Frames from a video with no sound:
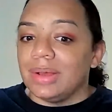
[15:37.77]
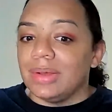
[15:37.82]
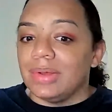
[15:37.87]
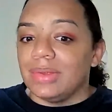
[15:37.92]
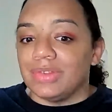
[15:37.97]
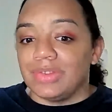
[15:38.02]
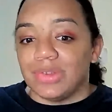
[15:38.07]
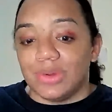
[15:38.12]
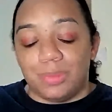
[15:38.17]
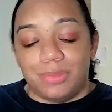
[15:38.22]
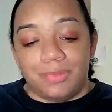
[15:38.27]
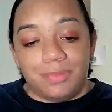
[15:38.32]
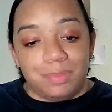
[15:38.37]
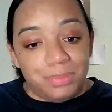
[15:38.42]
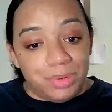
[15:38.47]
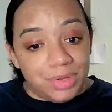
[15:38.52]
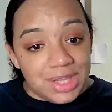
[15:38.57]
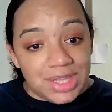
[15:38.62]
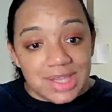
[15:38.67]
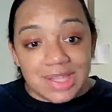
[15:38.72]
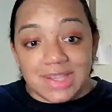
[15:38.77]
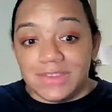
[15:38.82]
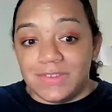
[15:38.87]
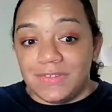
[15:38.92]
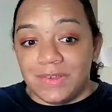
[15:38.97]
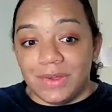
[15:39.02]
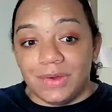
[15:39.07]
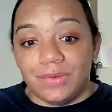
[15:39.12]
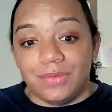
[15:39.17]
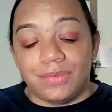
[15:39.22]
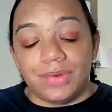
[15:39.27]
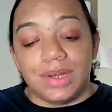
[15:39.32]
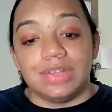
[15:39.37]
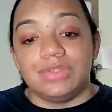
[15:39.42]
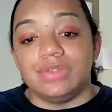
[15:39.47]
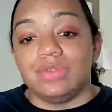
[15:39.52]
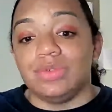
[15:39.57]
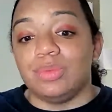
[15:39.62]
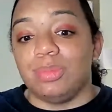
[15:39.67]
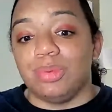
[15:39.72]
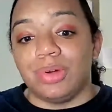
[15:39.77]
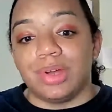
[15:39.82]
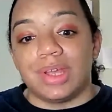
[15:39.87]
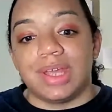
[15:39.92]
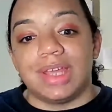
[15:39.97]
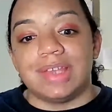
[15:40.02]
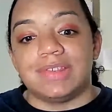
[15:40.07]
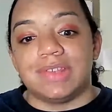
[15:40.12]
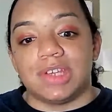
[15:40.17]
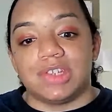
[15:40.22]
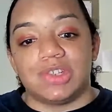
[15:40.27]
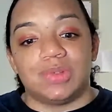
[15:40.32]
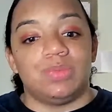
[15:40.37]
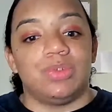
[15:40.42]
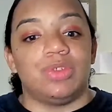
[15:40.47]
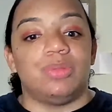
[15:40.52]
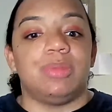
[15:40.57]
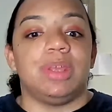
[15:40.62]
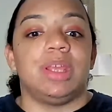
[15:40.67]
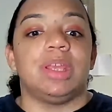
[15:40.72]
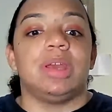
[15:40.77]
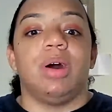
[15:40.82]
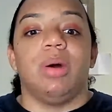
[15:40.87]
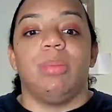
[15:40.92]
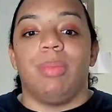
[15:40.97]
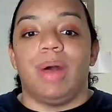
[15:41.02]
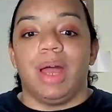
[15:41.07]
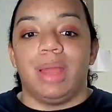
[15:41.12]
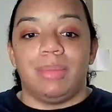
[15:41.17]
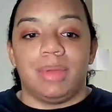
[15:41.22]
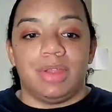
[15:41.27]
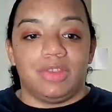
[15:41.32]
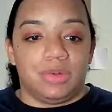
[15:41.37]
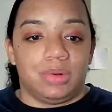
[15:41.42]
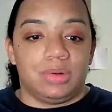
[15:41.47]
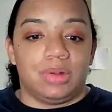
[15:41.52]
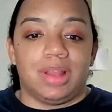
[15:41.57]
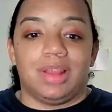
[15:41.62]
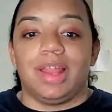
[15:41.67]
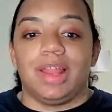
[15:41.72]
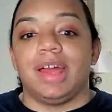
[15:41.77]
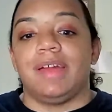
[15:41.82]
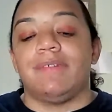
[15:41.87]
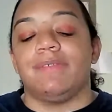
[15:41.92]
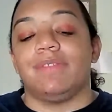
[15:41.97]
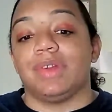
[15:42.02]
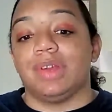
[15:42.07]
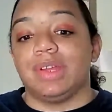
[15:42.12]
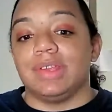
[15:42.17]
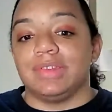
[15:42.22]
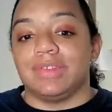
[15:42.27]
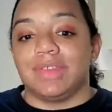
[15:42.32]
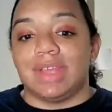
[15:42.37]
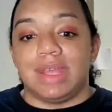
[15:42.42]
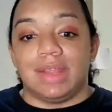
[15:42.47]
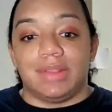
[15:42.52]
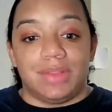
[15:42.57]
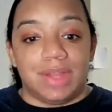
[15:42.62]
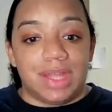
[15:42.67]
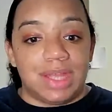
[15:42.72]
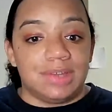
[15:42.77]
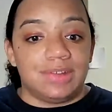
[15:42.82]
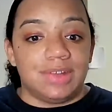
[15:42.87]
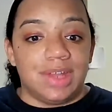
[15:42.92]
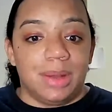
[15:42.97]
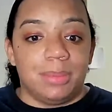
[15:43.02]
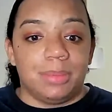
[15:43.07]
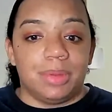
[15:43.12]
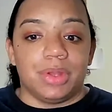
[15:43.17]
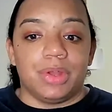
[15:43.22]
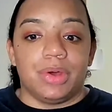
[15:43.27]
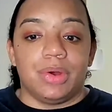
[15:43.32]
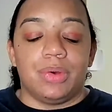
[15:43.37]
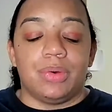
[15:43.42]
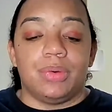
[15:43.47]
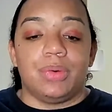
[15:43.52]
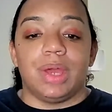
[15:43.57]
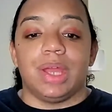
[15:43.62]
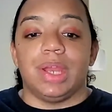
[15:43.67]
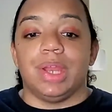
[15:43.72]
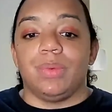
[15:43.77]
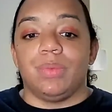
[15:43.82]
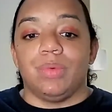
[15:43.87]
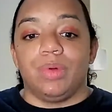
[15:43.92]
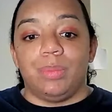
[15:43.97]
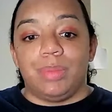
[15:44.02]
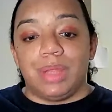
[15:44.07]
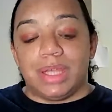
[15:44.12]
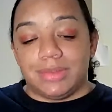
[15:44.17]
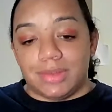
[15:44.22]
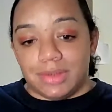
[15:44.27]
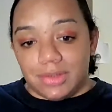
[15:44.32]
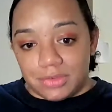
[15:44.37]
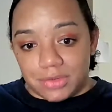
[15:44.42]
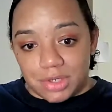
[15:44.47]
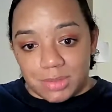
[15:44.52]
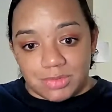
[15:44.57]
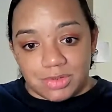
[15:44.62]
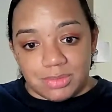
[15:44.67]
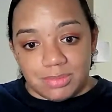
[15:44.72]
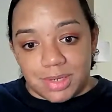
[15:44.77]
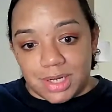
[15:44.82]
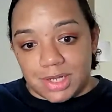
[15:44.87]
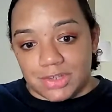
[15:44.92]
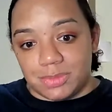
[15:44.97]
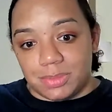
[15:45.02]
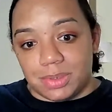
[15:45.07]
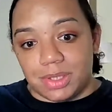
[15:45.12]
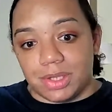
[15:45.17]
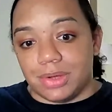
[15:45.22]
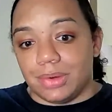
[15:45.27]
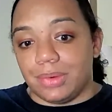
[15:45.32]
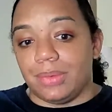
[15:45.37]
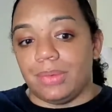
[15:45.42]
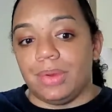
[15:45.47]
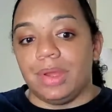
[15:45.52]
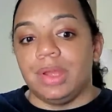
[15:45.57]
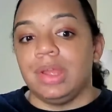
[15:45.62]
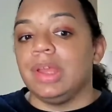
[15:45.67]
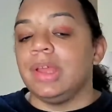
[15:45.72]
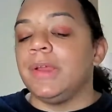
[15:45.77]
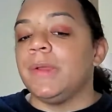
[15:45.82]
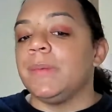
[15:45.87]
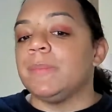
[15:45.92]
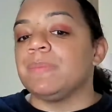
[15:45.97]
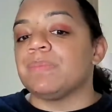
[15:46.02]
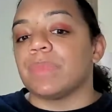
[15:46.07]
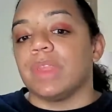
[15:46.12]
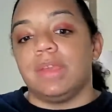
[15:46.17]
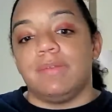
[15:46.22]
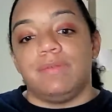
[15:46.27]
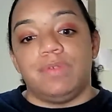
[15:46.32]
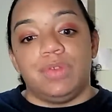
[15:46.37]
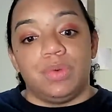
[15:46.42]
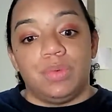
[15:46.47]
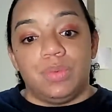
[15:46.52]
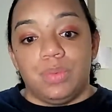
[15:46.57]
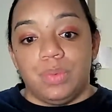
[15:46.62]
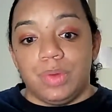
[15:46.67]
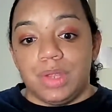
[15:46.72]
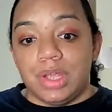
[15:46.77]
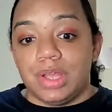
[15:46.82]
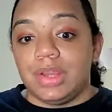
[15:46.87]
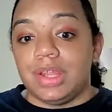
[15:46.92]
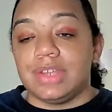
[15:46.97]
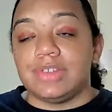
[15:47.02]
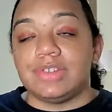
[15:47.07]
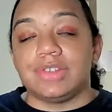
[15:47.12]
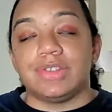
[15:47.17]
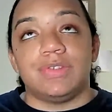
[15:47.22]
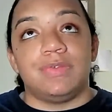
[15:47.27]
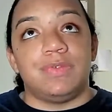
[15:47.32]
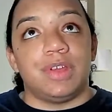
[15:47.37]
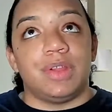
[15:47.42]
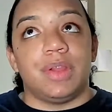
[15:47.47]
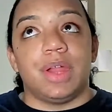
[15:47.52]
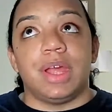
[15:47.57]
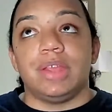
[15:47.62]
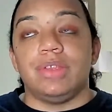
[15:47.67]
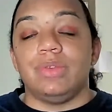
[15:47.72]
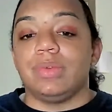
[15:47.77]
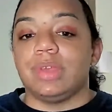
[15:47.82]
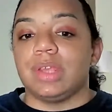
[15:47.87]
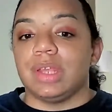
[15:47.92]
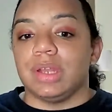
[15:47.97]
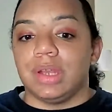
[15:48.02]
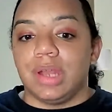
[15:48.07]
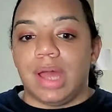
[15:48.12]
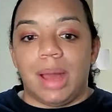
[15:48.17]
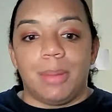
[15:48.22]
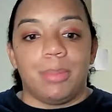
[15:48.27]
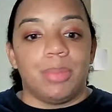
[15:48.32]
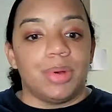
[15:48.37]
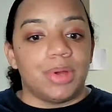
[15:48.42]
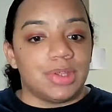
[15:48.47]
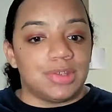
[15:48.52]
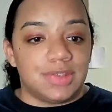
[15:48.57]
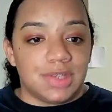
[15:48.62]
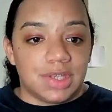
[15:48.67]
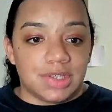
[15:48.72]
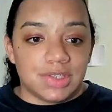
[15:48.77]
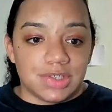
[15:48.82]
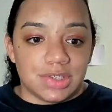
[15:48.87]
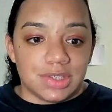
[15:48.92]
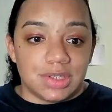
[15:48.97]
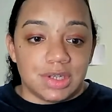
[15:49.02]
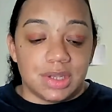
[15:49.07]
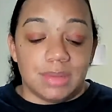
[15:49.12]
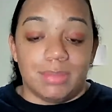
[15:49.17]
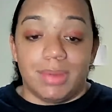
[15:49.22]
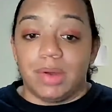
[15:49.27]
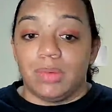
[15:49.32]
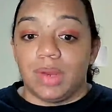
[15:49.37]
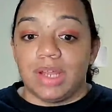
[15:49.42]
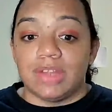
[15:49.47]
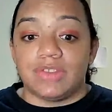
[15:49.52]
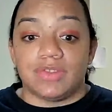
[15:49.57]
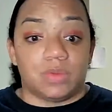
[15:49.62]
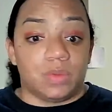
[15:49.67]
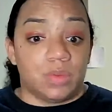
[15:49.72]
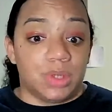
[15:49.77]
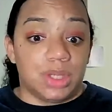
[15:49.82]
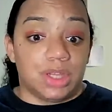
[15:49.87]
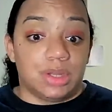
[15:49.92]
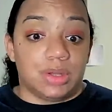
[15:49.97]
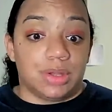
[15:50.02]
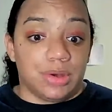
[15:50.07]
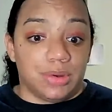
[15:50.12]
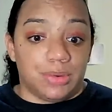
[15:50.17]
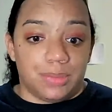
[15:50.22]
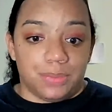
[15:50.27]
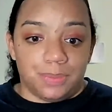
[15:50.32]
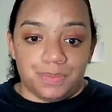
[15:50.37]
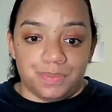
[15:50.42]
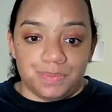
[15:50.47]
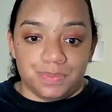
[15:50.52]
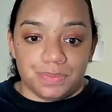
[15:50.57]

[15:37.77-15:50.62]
So please feel free to book a session with me on mymentor.life. There is a link down below, and it will be in the description box below. If you really just feel like you cannot book a session, and my rates are really low,